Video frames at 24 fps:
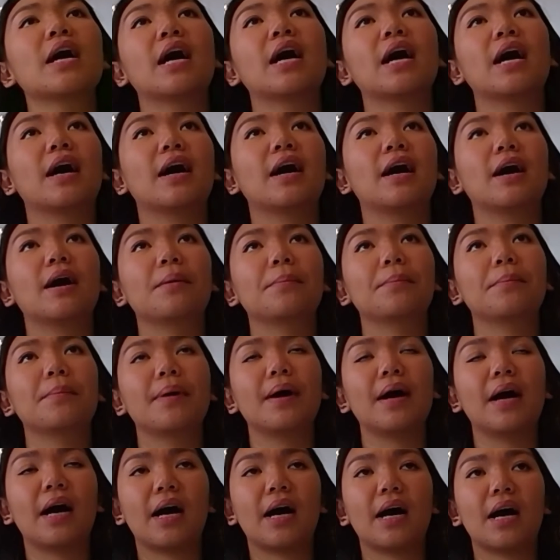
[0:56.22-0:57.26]

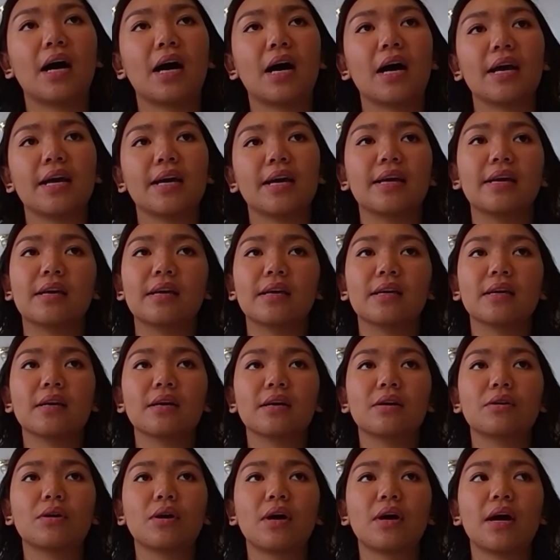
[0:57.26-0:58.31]
I
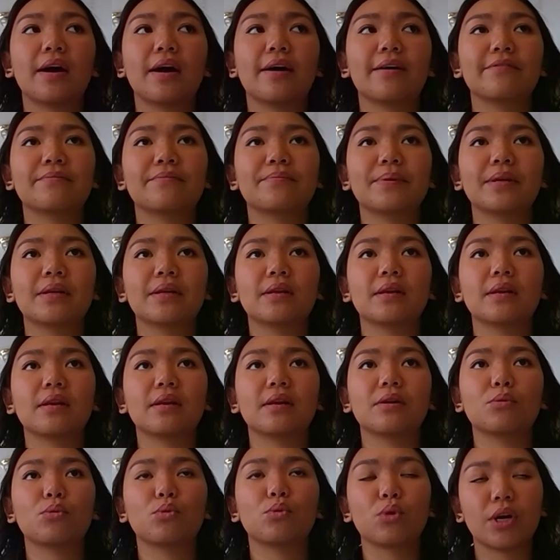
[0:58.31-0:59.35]
have been
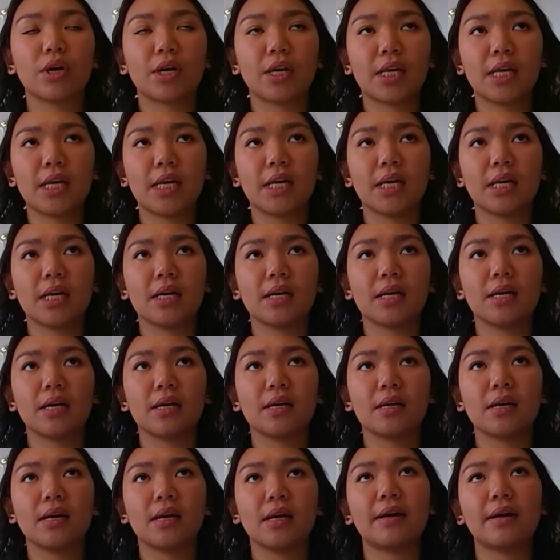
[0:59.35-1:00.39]

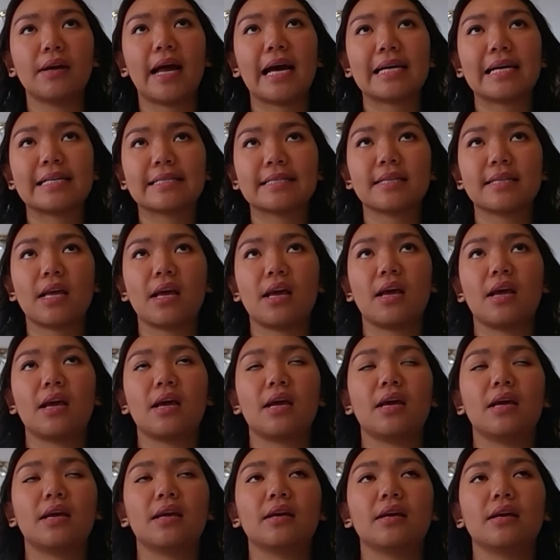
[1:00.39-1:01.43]
working as
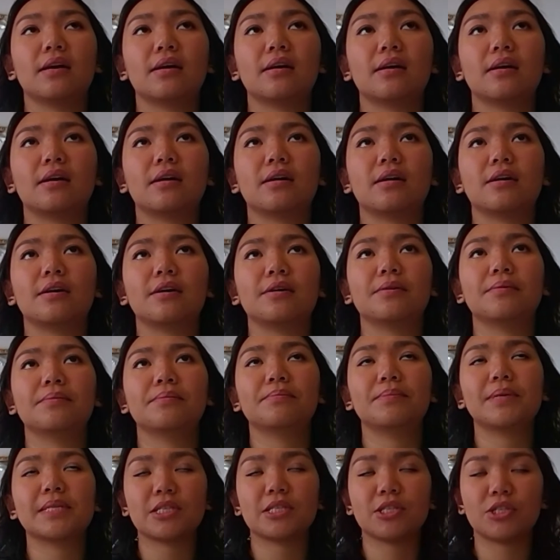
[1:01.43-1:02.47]
a
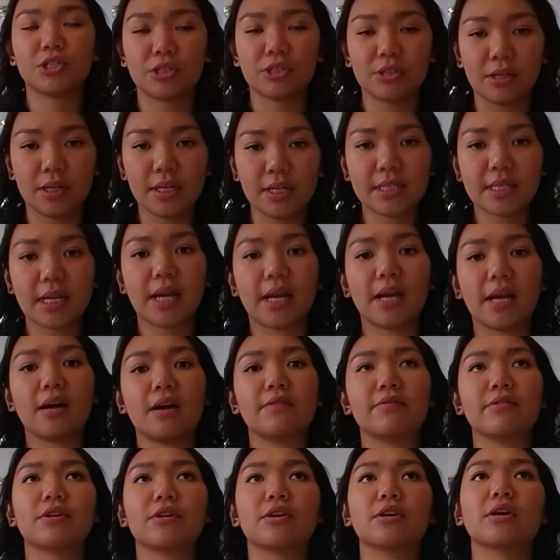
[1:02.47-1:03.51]
business journalist. I
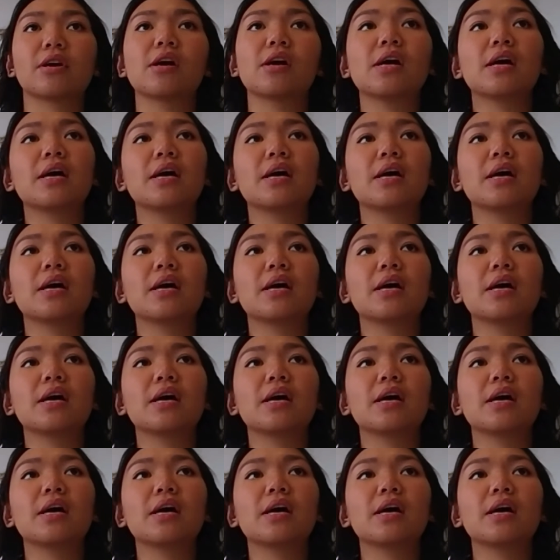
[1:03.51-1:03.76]
cover